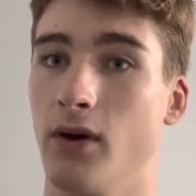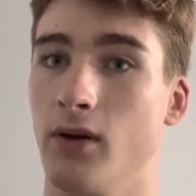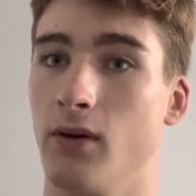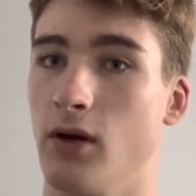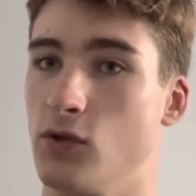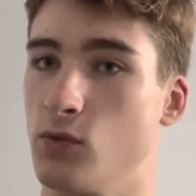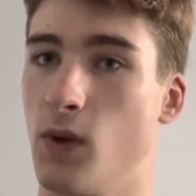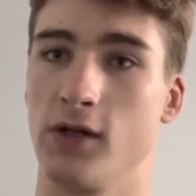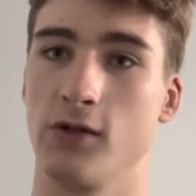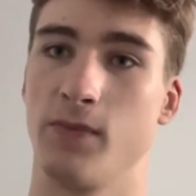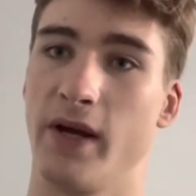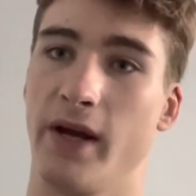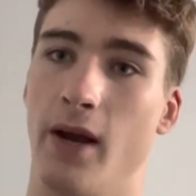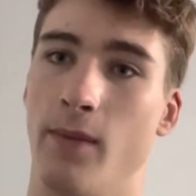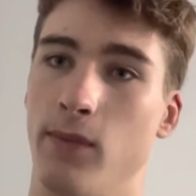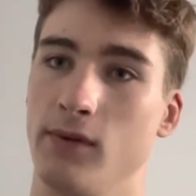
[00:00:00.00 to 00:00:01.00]
as well as
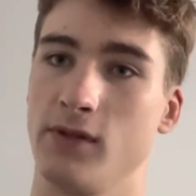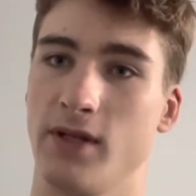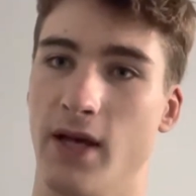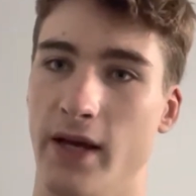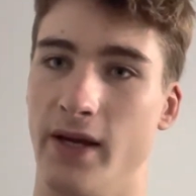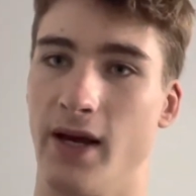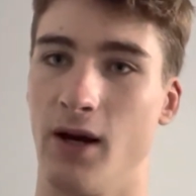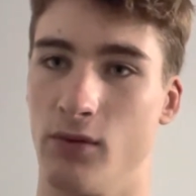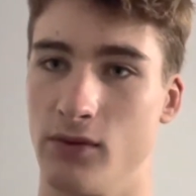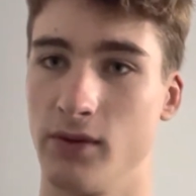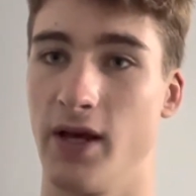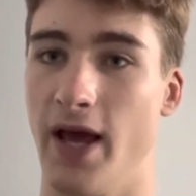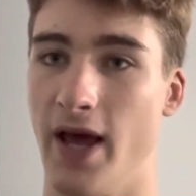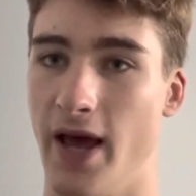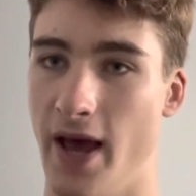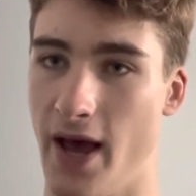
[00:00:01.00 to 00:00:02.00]
being able to take out
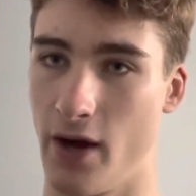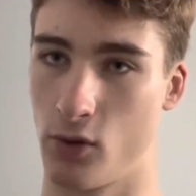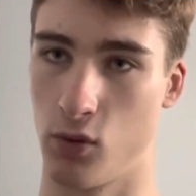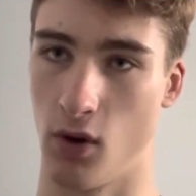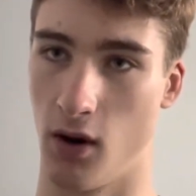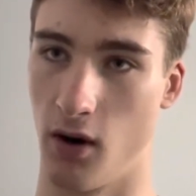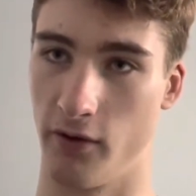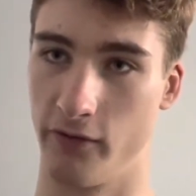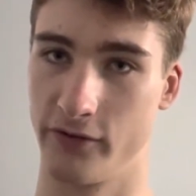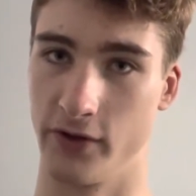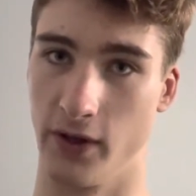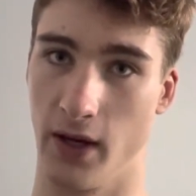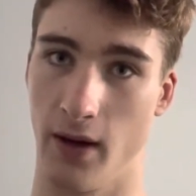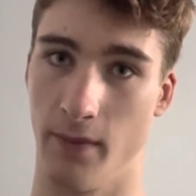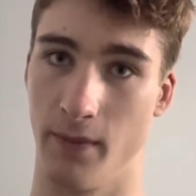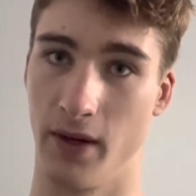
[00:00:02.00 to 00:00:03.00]
aircraft
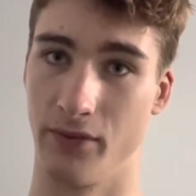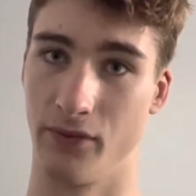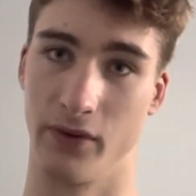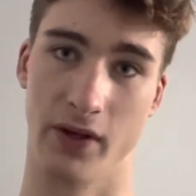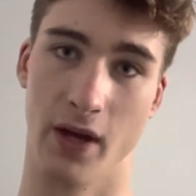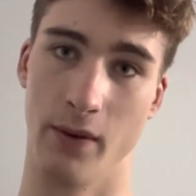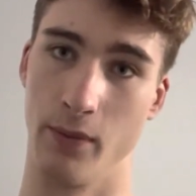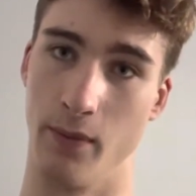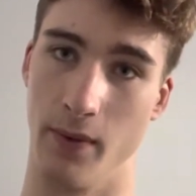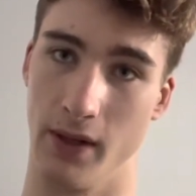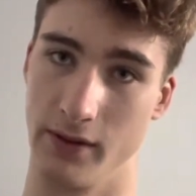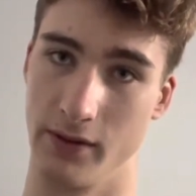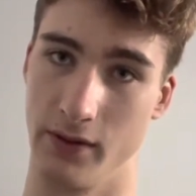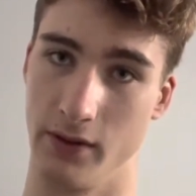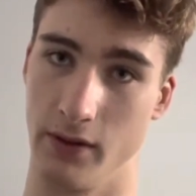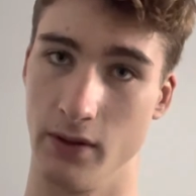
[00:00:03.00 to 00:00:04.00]
and the
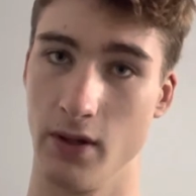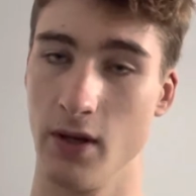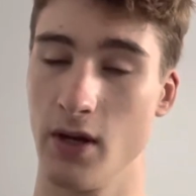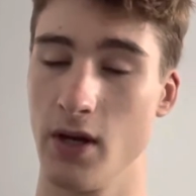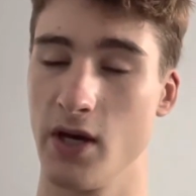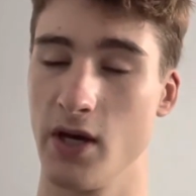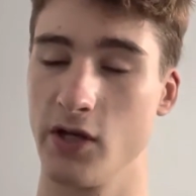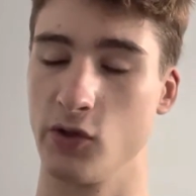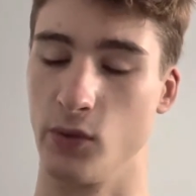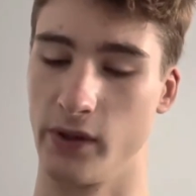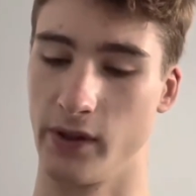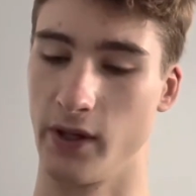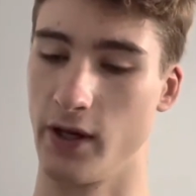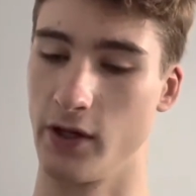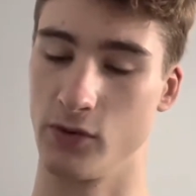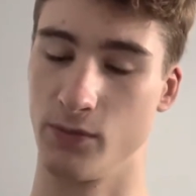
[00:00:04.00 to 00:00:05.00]
capability to
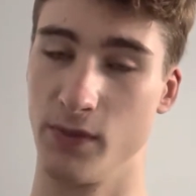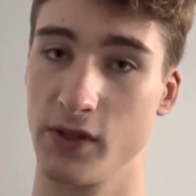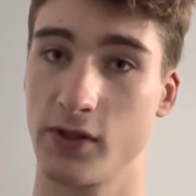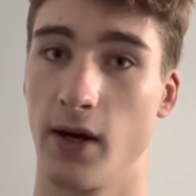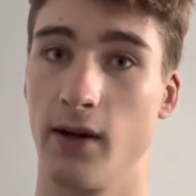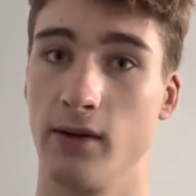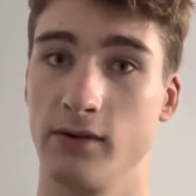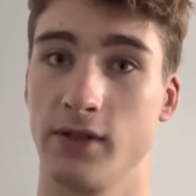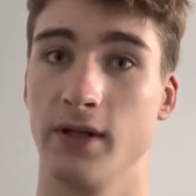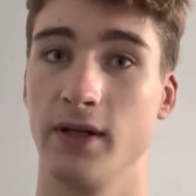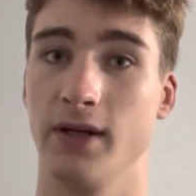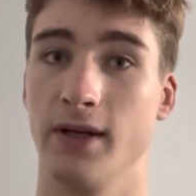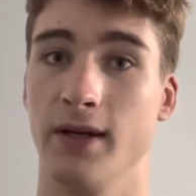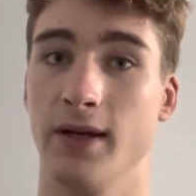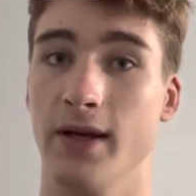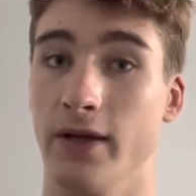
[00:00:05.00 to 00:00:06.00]
engage missiles.
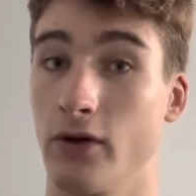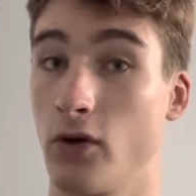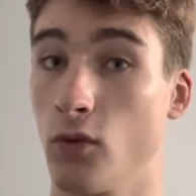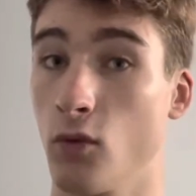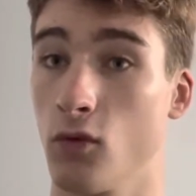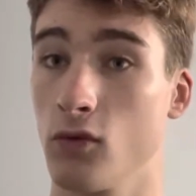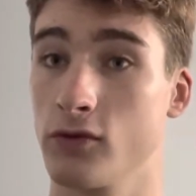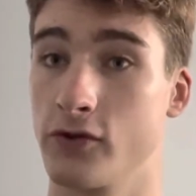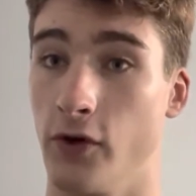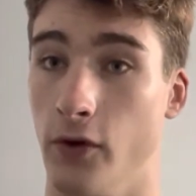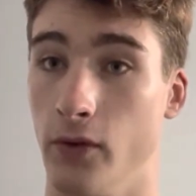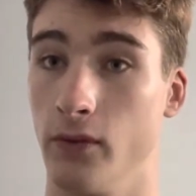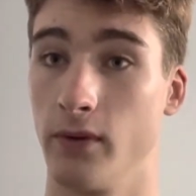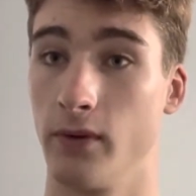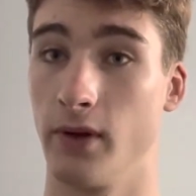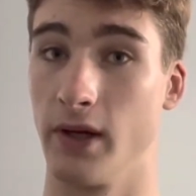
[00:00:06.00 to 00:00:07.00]
It can also
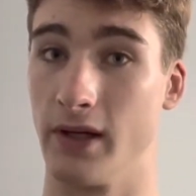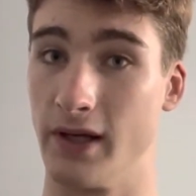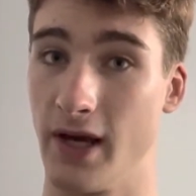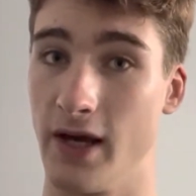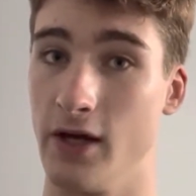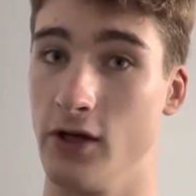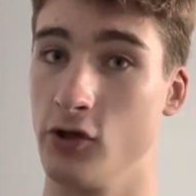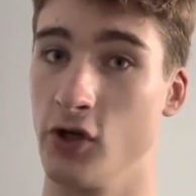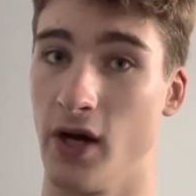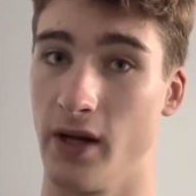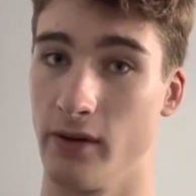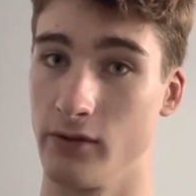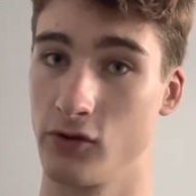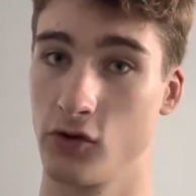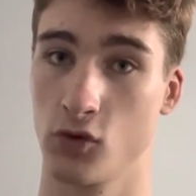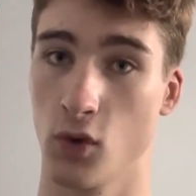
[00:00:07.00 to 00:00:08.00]
engage
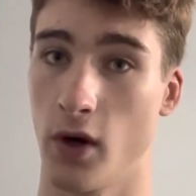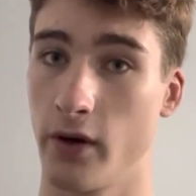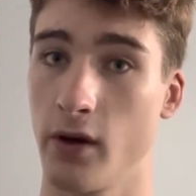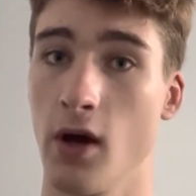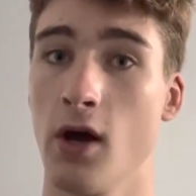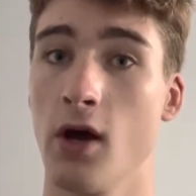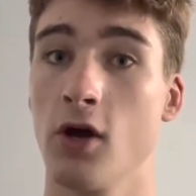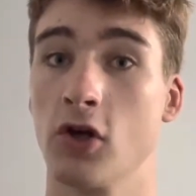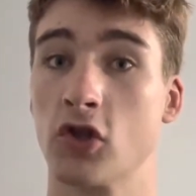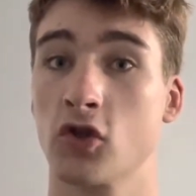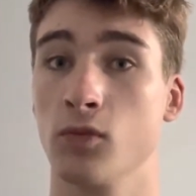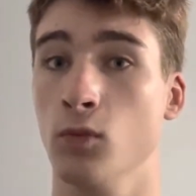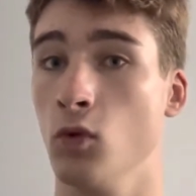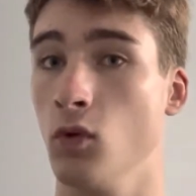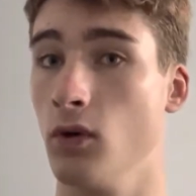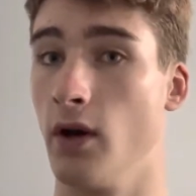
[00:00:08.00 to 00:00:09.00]
and strike
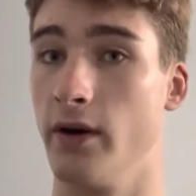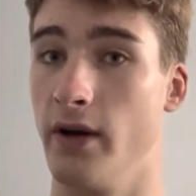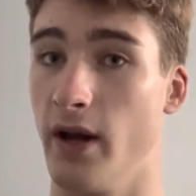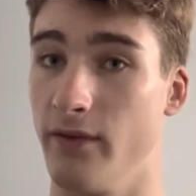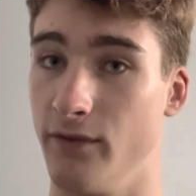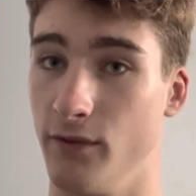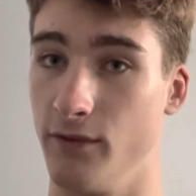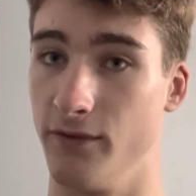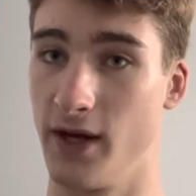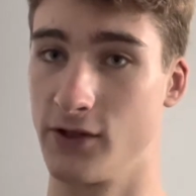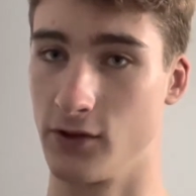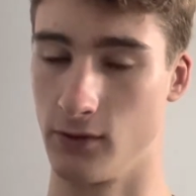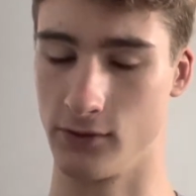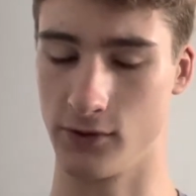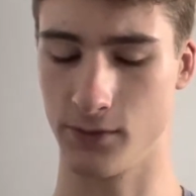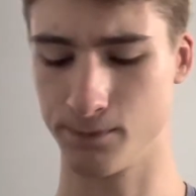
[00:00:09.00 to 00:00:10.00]
smaller naval
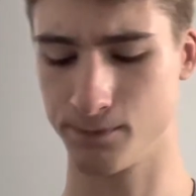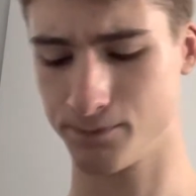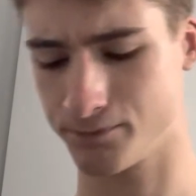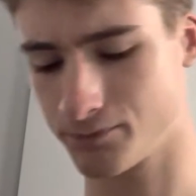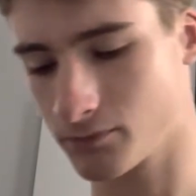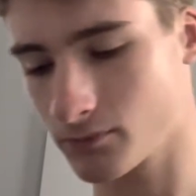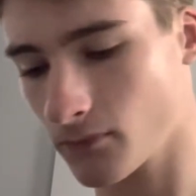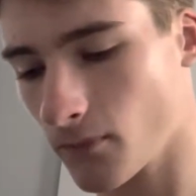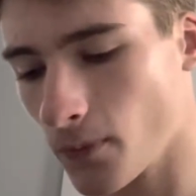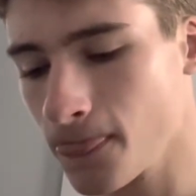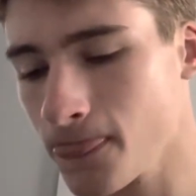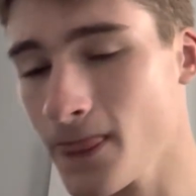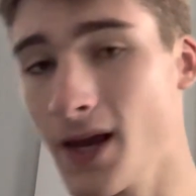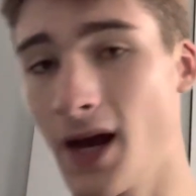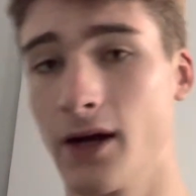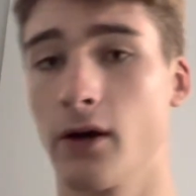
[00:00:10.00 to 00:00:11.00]
vessels.
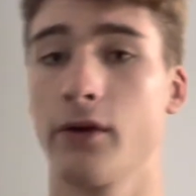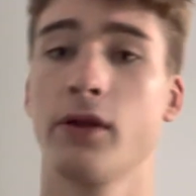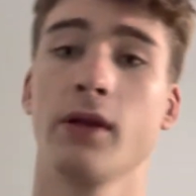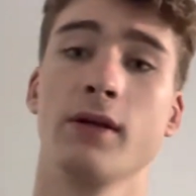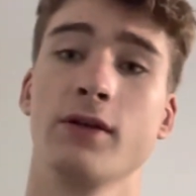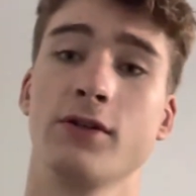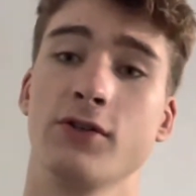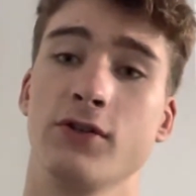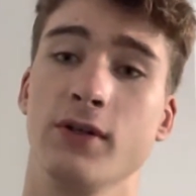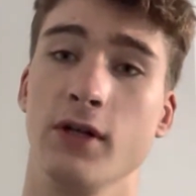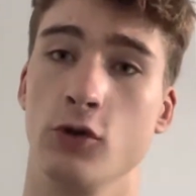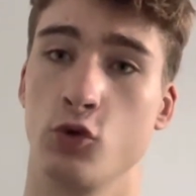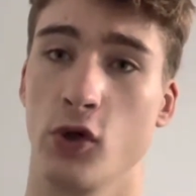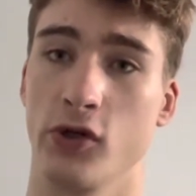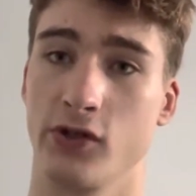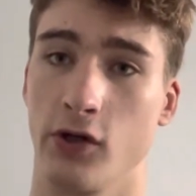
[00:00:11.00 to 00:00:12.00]
And I think this is an
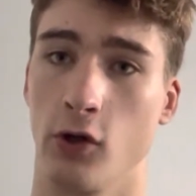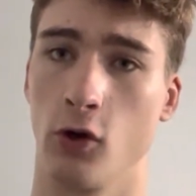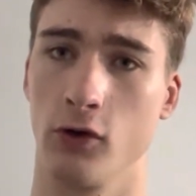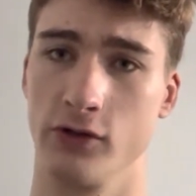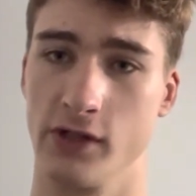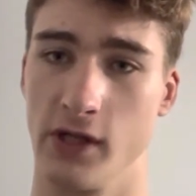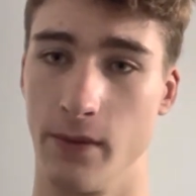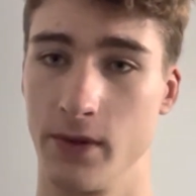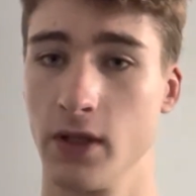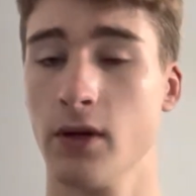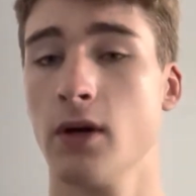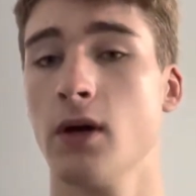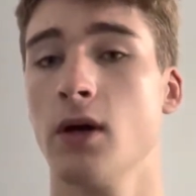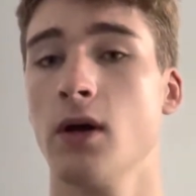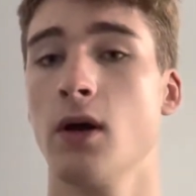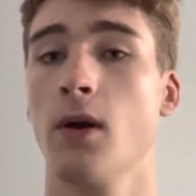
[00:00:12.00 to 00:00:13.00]
interesting concept,
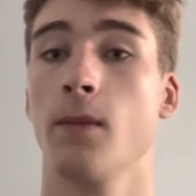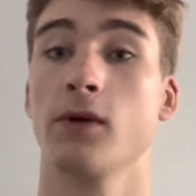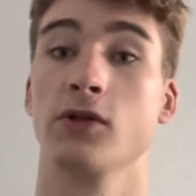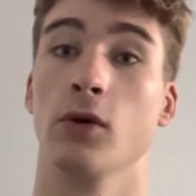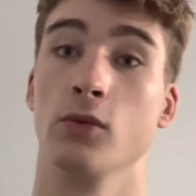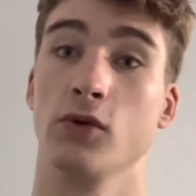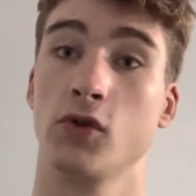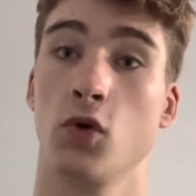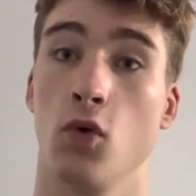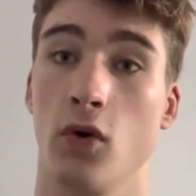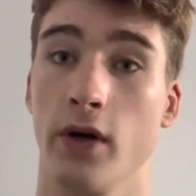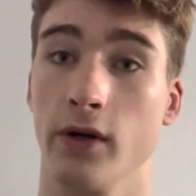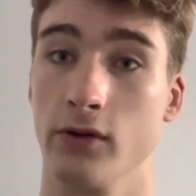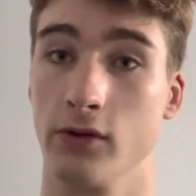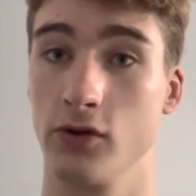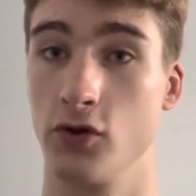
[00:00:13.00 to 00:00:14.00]
because I was
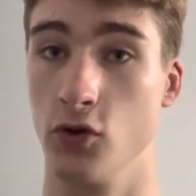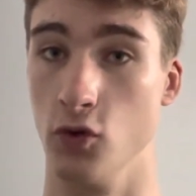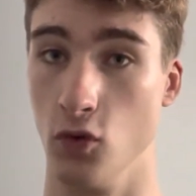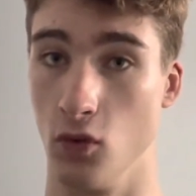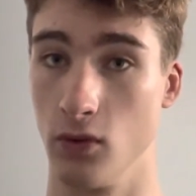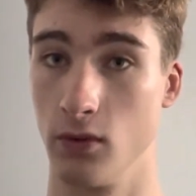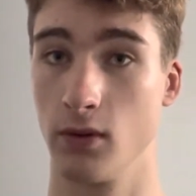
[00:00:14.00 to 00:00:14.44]
talking to